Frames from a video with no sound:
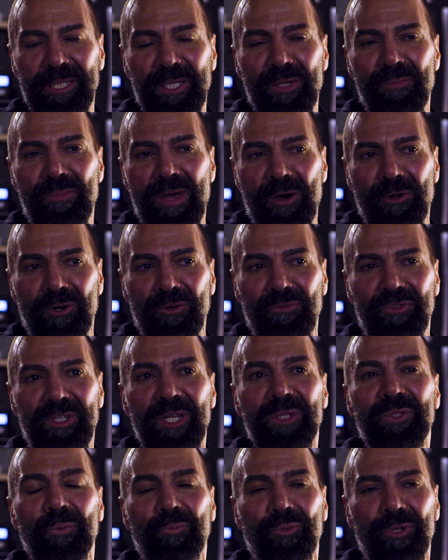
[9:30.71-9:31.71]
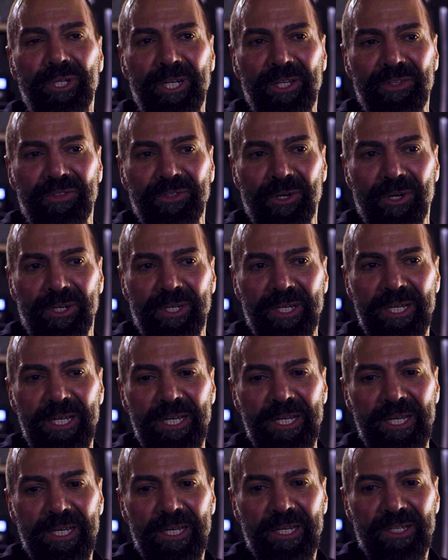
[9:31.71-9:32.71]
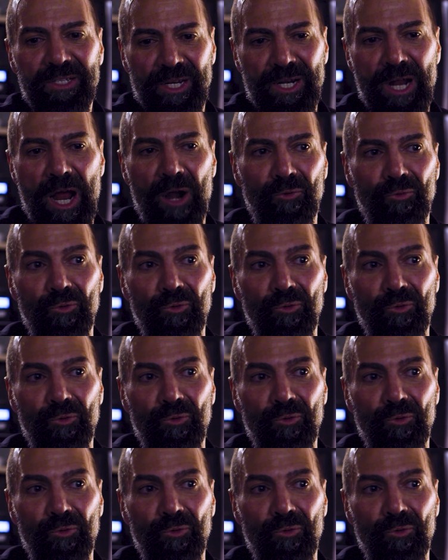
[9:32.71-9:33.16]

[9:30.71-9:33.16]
the amount of discipline it took to not